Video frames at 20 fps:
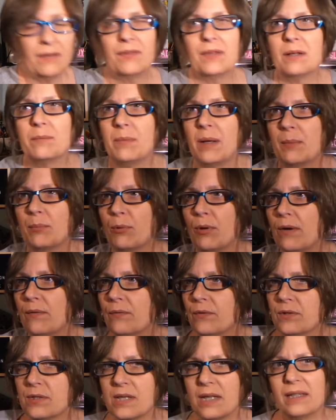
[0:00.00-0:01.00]
I think my
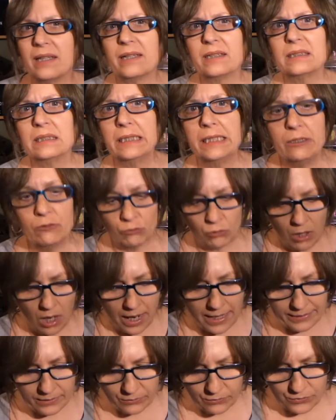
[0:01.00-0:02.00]
preference, I like Lee
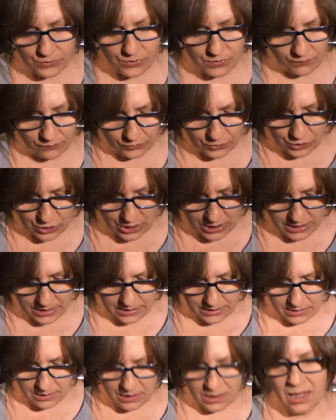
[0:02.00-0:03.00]
Riders for
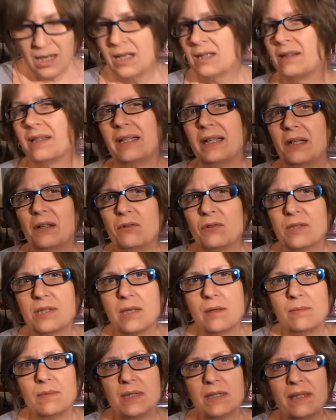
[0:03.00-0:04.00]
jeans. Like I don't
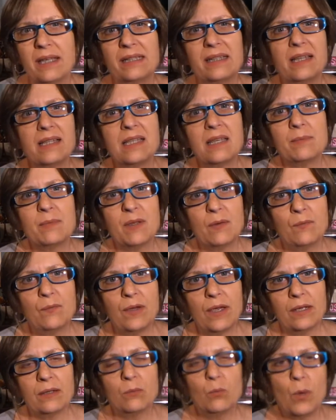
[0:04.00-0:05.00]
seem to, like they seem to
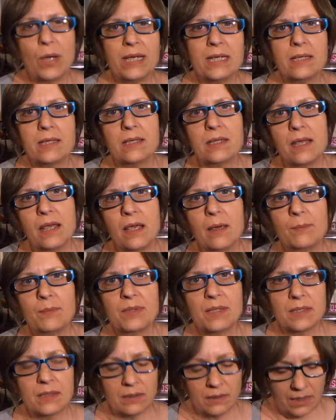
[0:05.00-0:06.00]
fit waist,
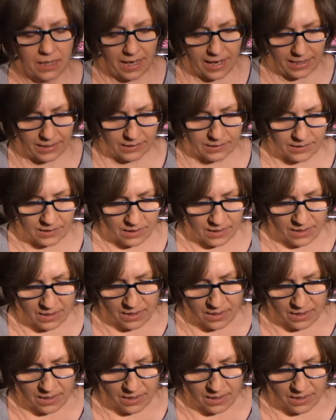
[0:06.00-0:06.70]
hips, legs.